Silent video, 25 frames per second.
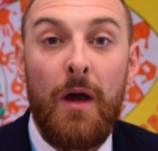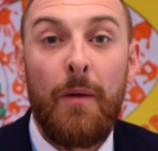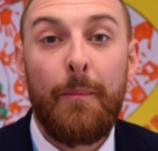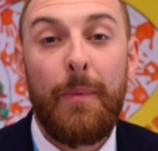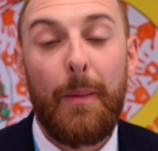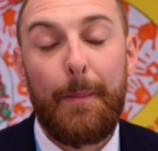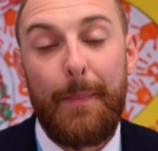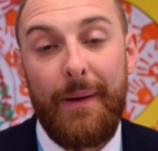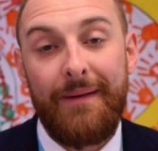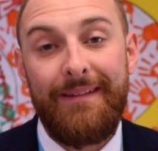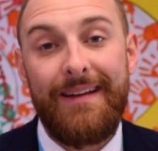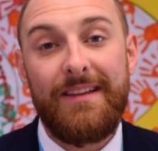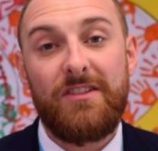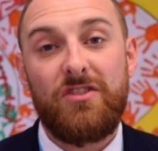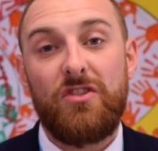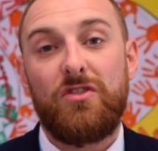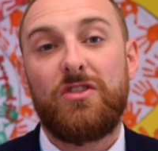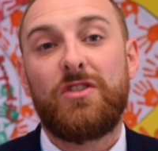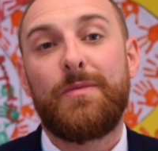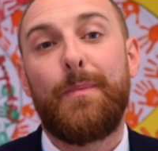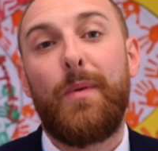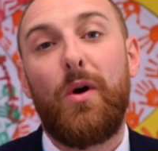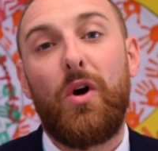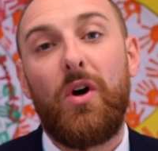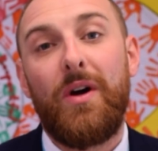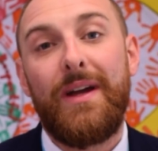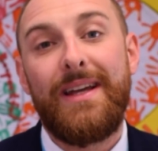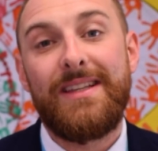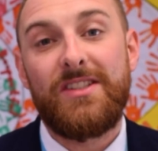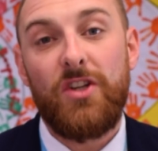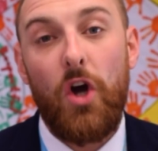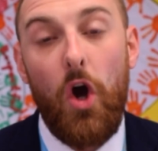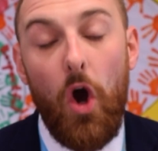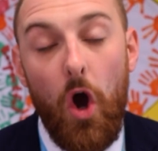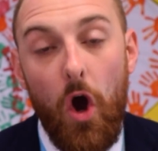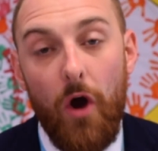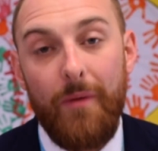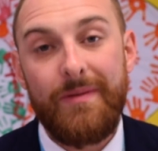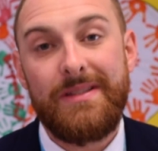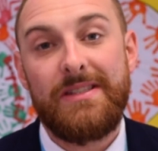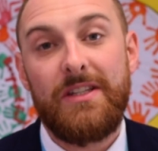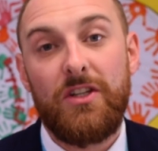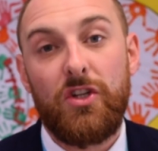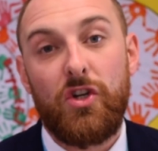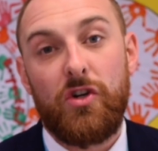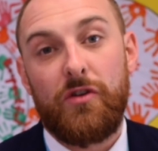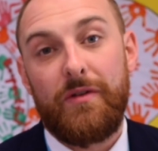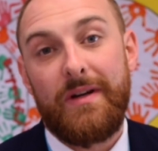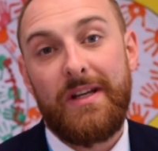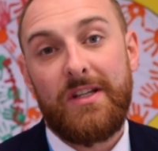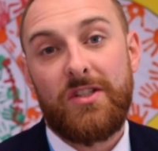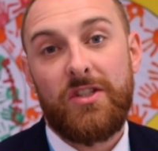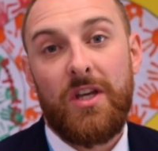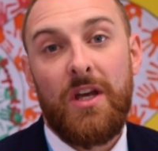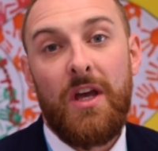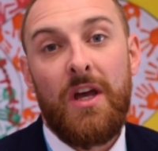but parental support is always encouraged